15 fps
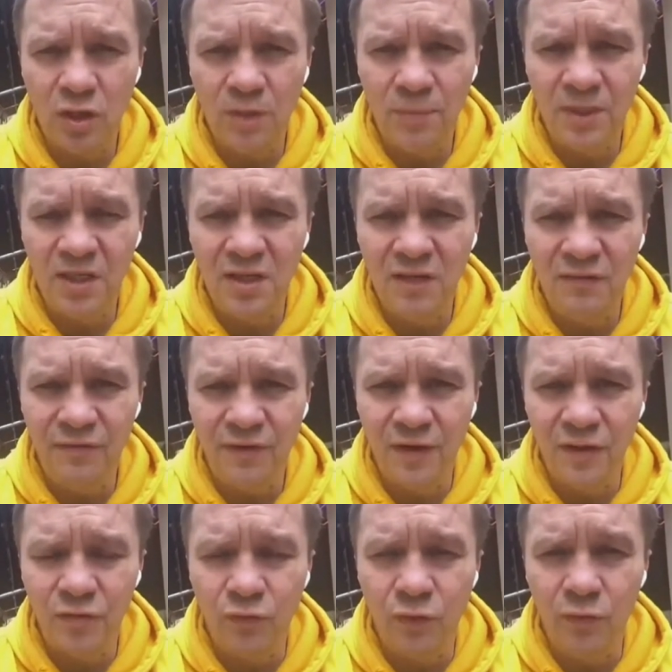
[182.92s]
it's going to be
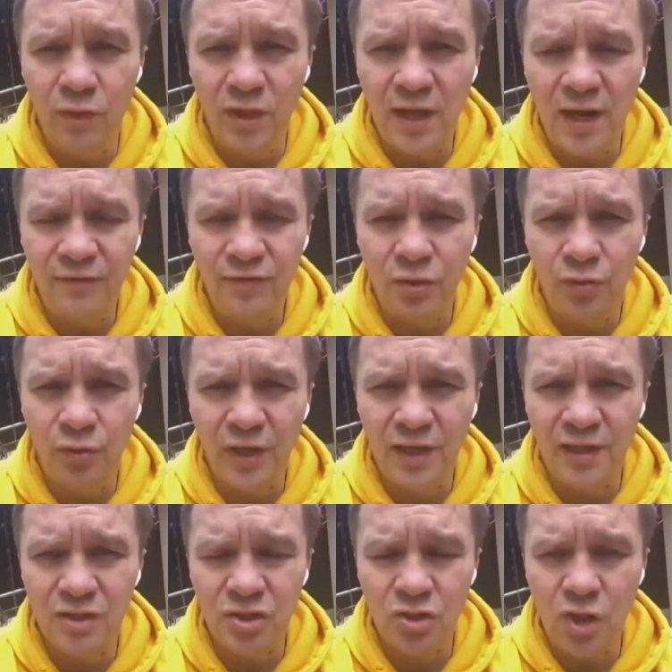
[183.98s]
different. We will have to
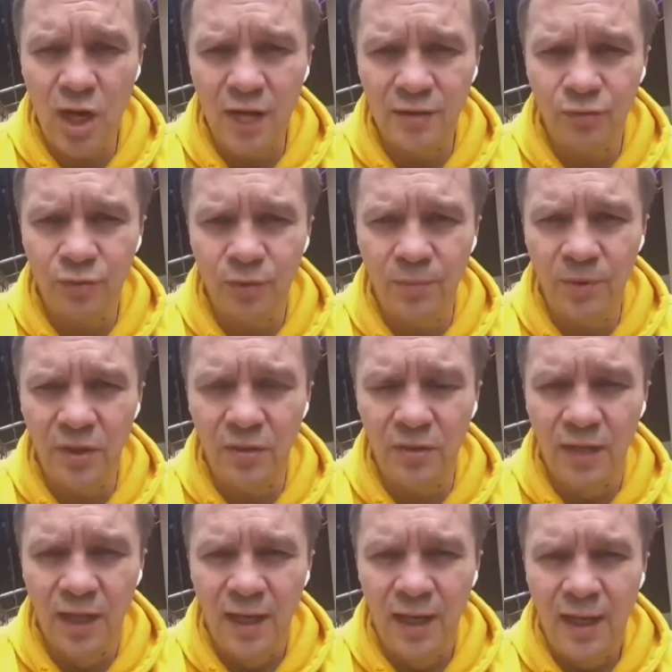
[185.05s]
reconstruct,
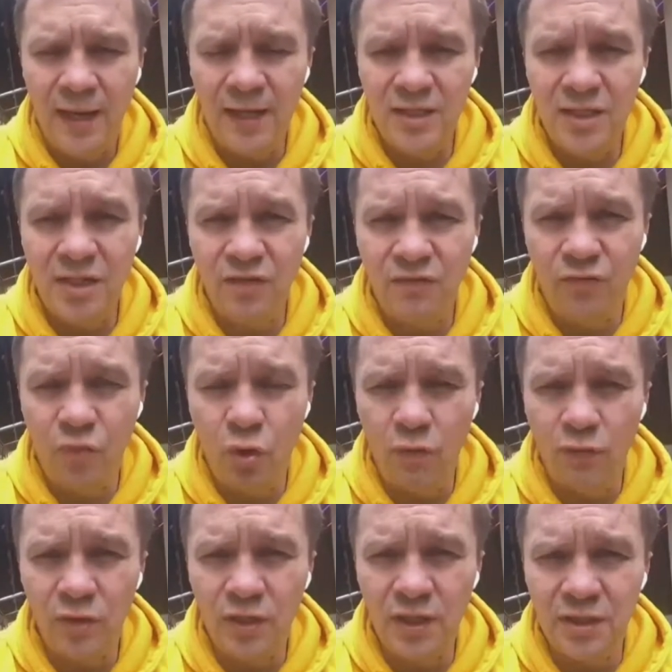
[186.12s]
rebuild, as the
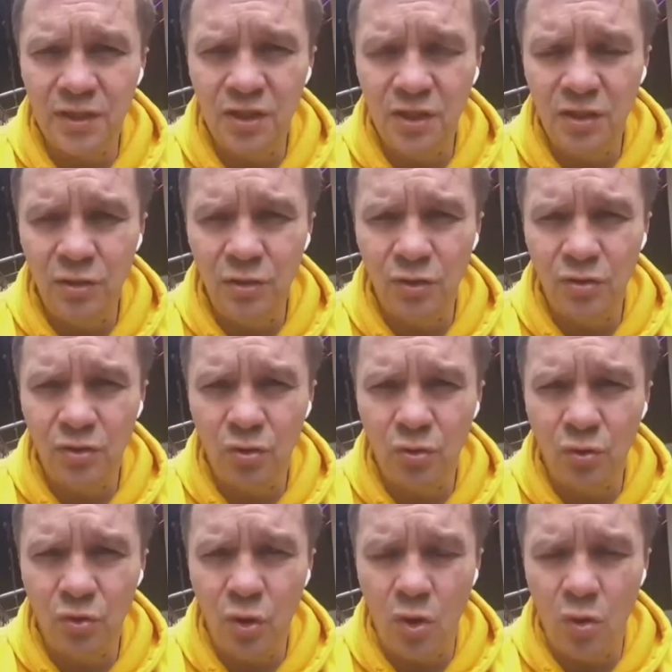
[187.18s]
war will continue
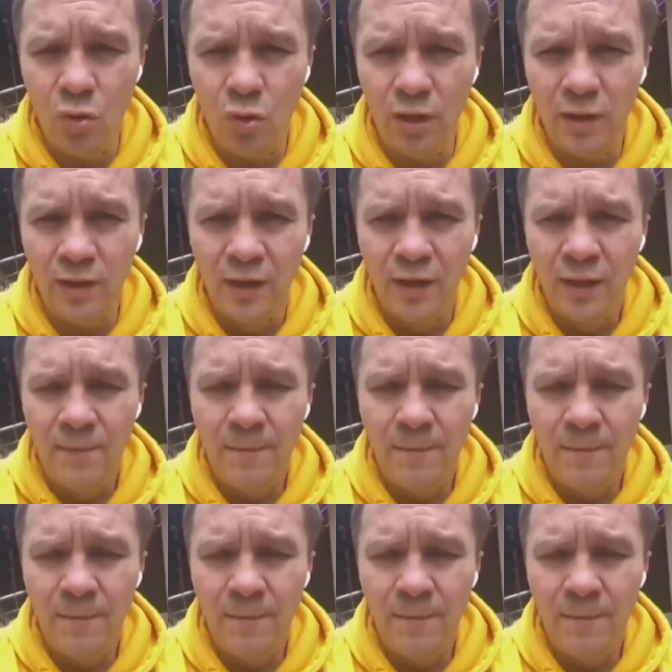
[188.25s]
to go on,